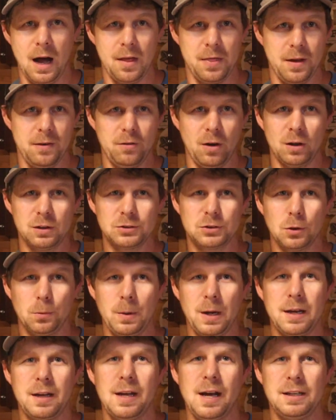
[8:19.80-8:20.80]
They've also
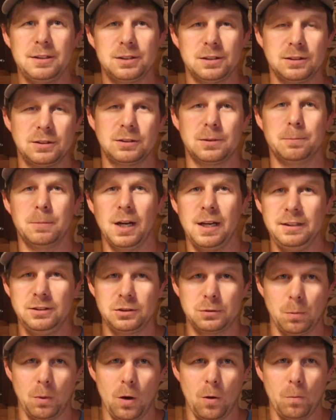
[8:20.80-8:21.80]
been catching some
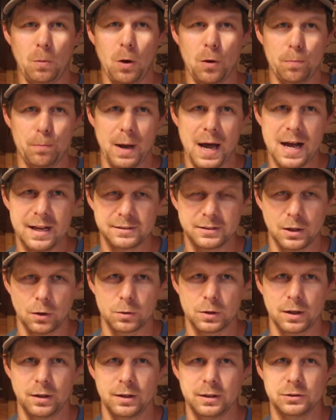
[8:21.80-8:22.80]
nice smallmouth bass
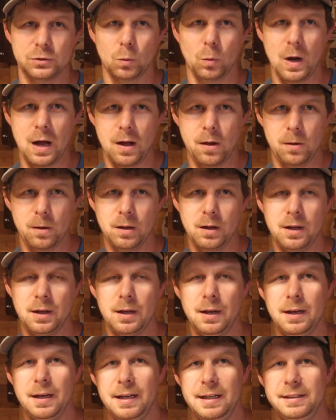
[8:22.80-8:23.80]
out there as well.
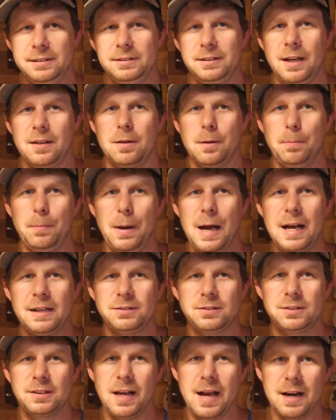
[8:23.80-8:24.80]
He said the
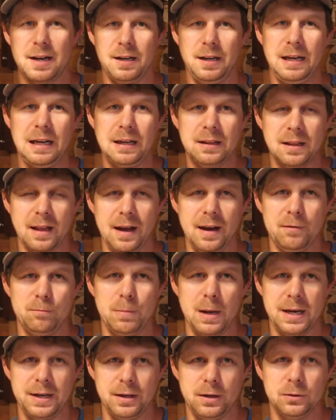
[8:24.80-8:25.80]
best technique
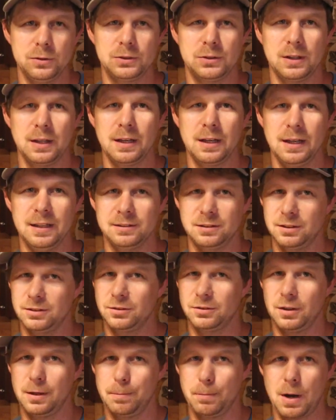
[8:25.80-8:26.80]
they've been using is a
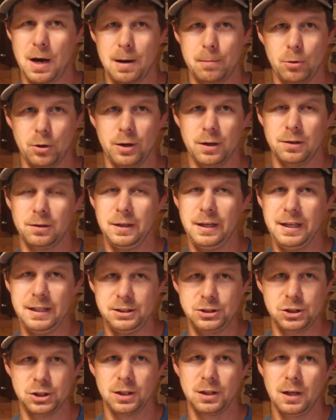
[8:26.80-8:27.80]
slip bobber and a
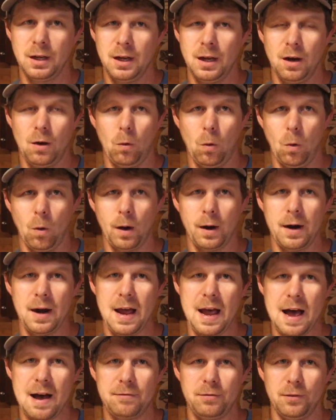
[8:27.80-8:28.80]
leech, or
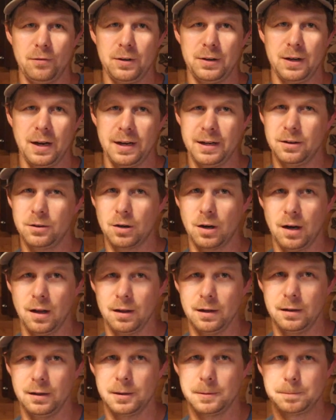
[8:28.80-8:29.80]
half of a night
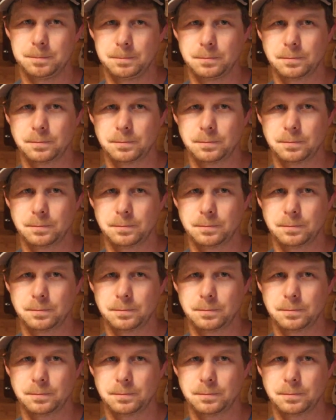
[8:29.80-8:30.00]
crawler.